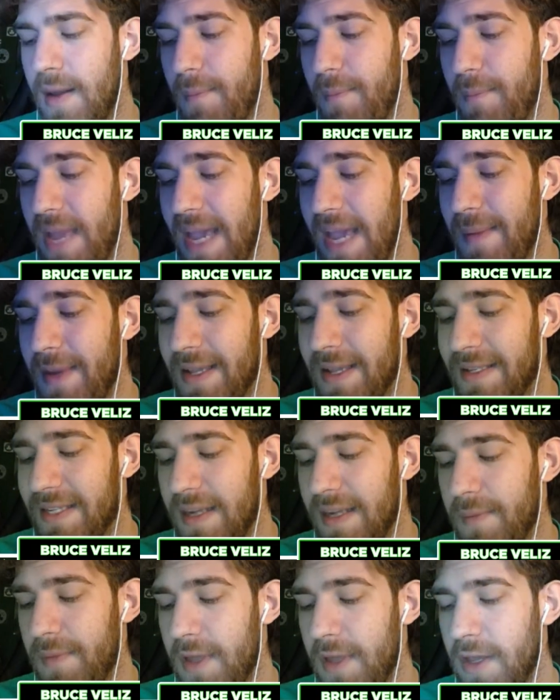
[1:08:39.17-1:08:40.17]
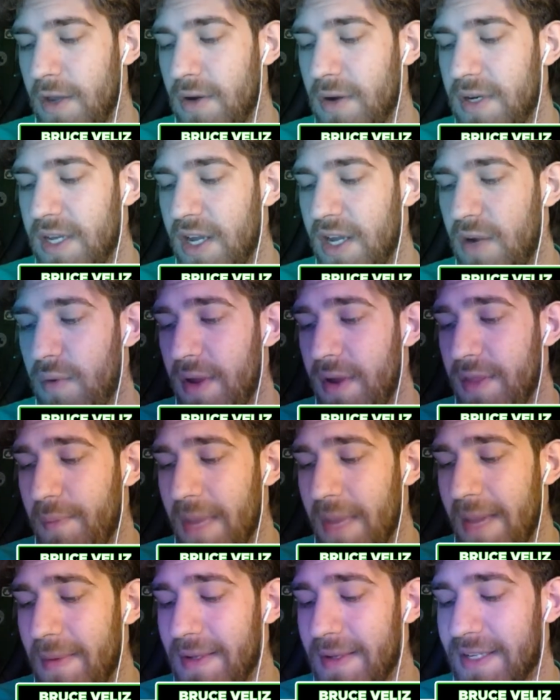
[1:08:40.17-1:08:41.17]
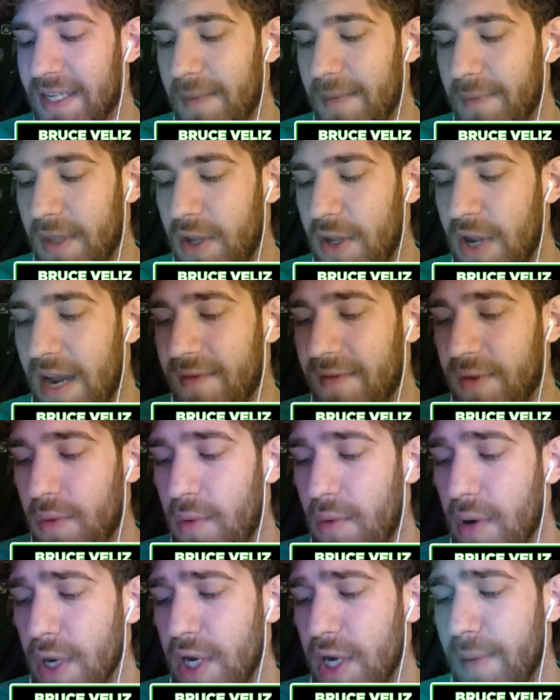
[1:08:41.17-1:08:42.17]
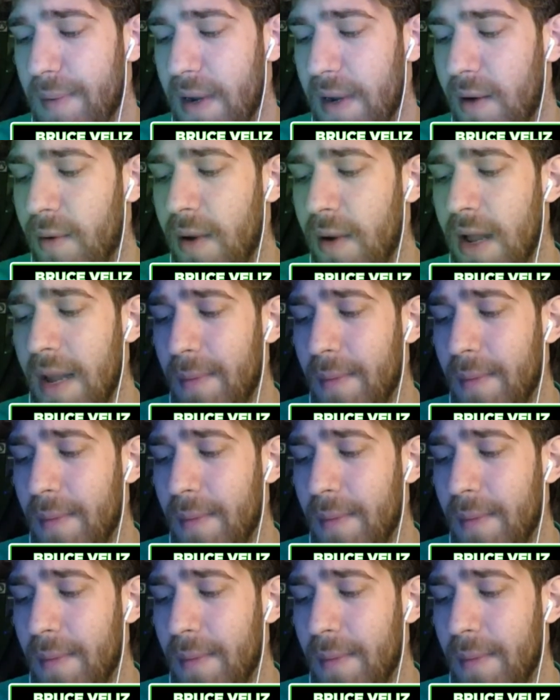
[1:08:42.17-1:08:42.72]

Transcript: maybe it's something you deal with, maybe something you have to worry about,